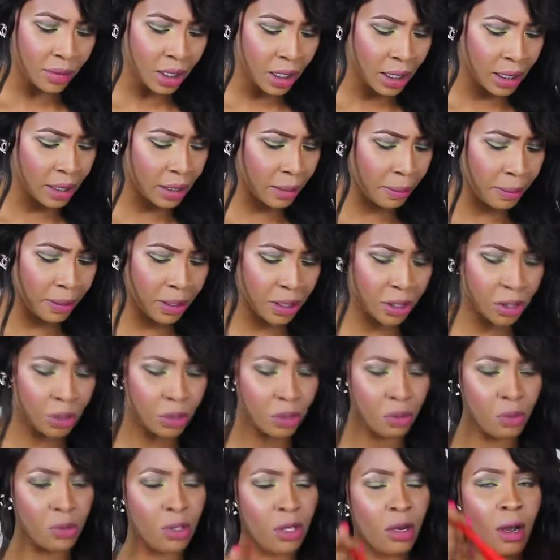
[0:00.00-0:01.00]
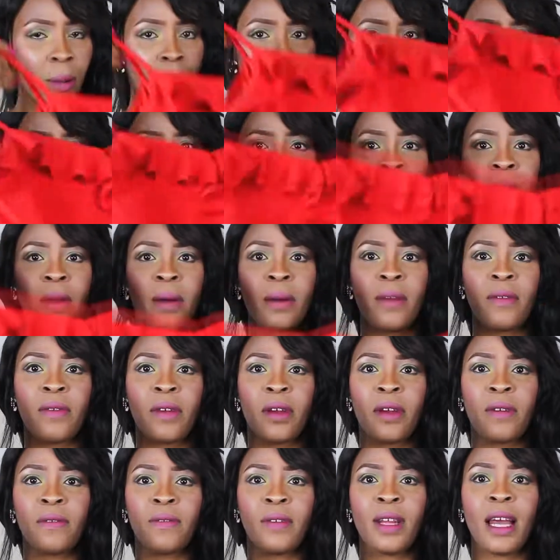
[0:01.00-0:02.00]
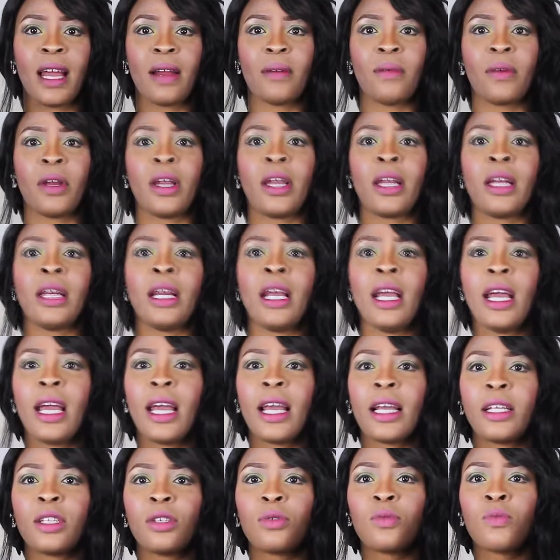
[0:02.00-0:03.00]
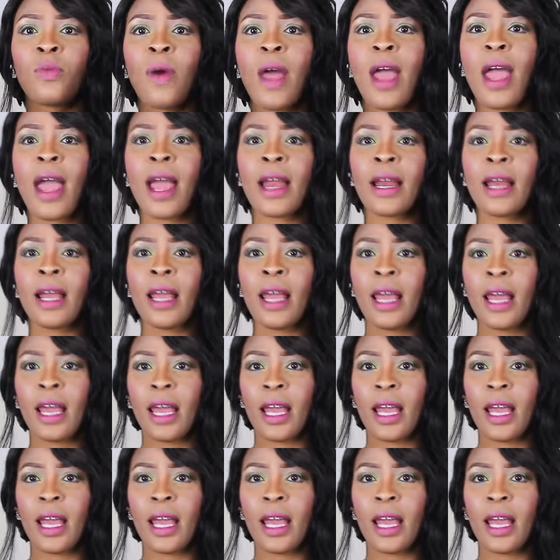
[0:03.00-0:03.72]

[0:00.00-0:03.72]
it's a bodysuit top very very flattering it's red